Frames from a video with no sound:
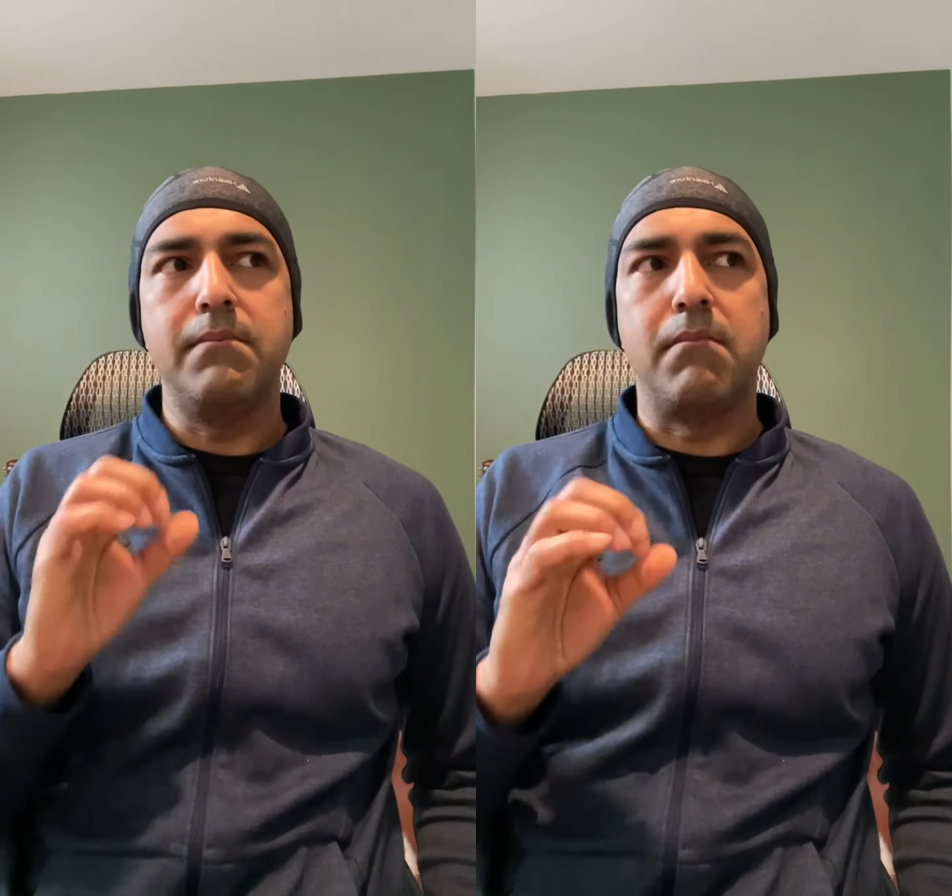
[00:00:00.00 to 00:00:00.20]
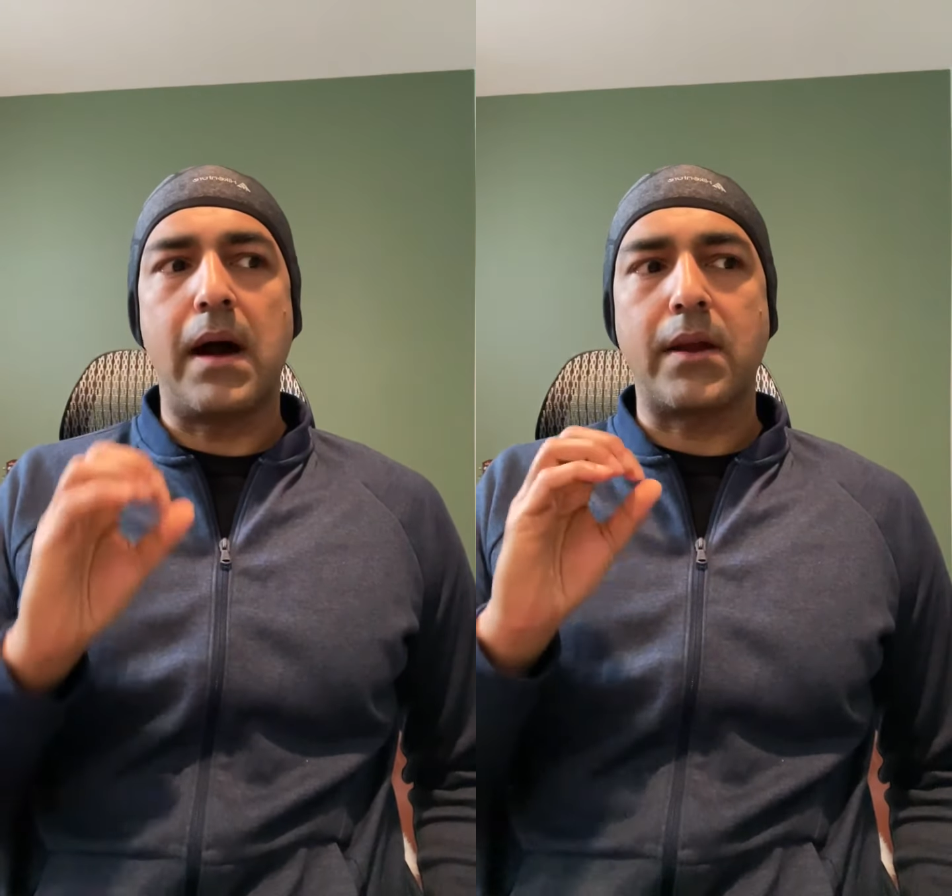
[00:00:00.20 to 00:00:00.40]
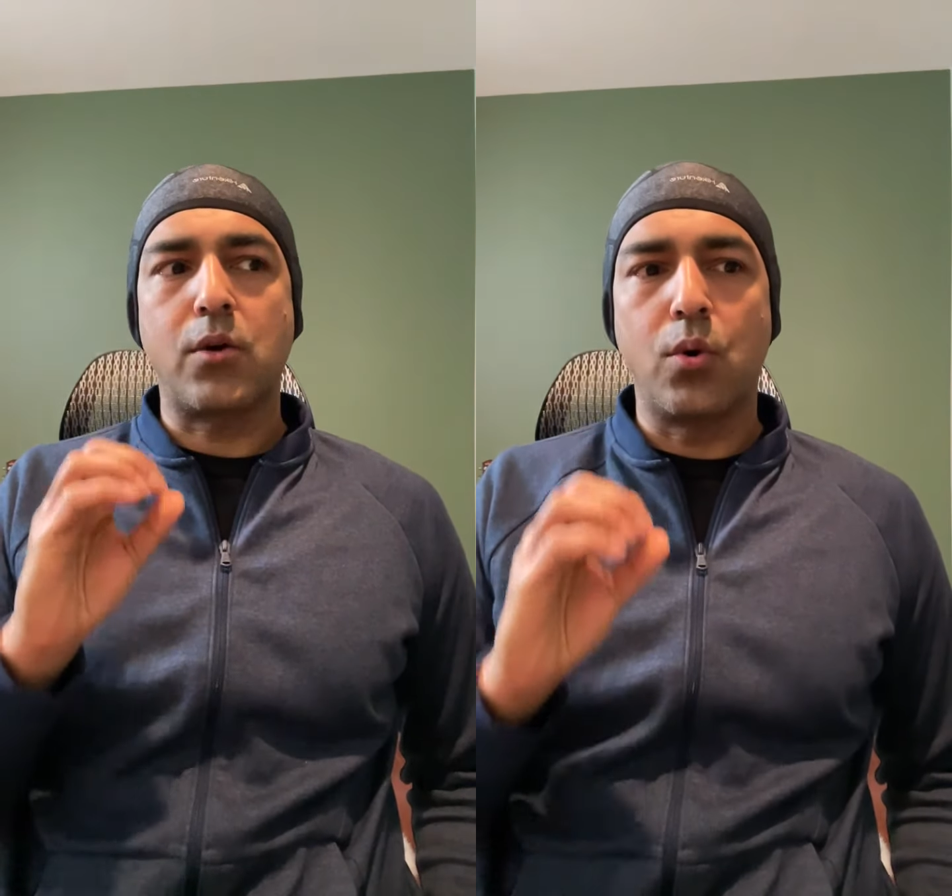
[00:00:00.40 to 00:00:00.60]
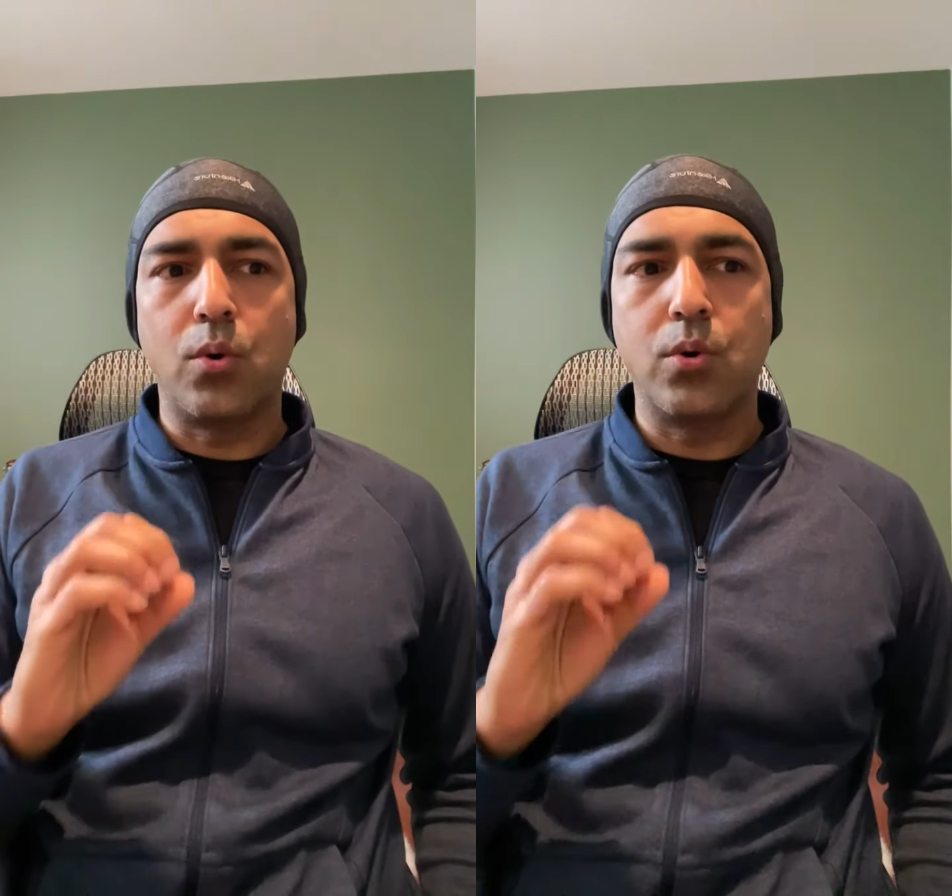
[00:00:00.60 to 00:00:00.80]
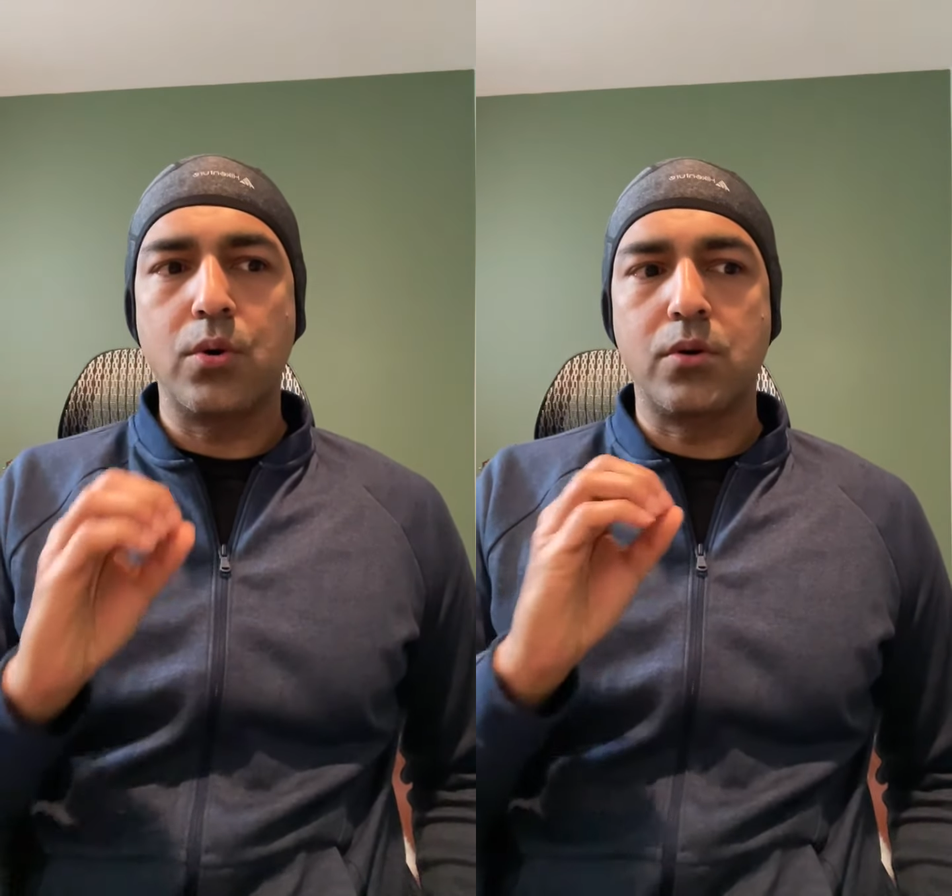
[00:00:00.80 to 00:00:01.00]
my
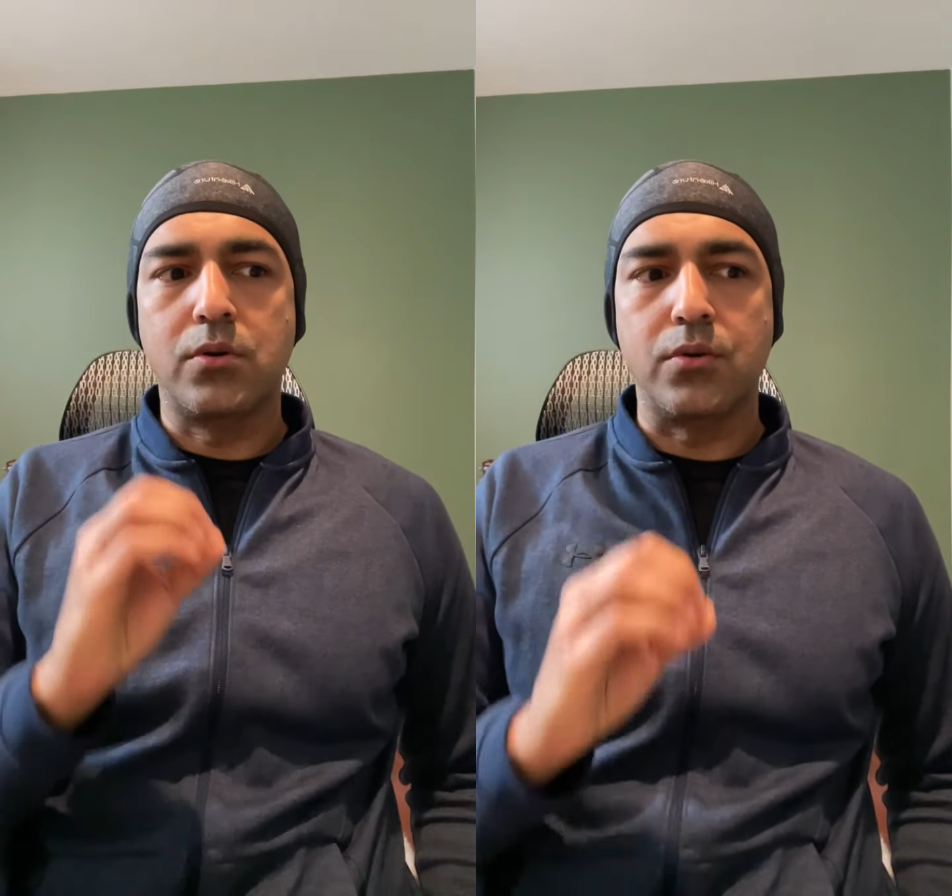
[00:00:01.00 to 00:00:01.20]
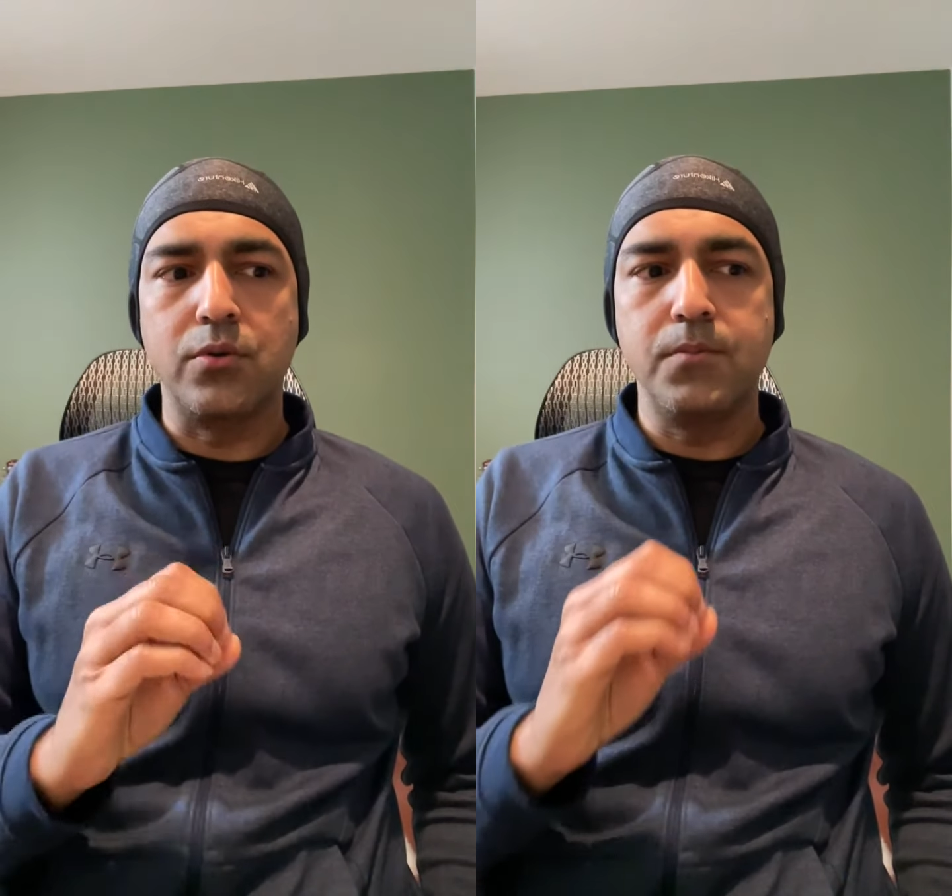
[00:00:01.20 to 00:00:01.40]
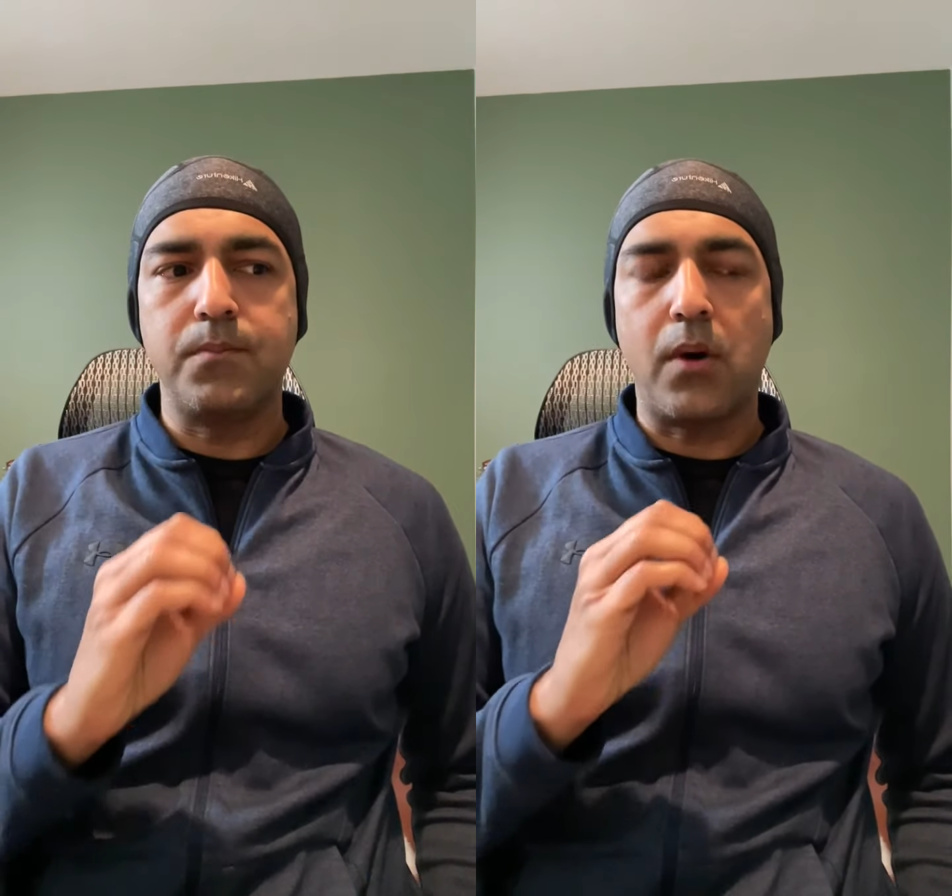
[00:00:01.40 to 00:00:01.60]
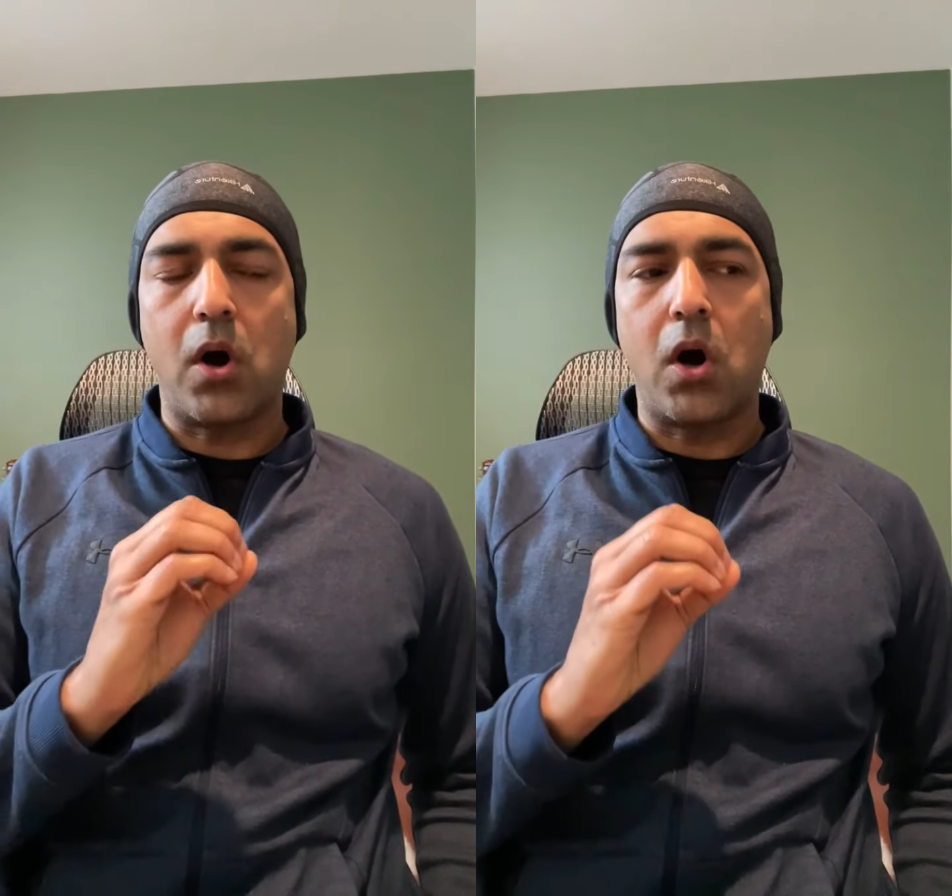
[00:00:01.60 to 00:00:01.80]
core group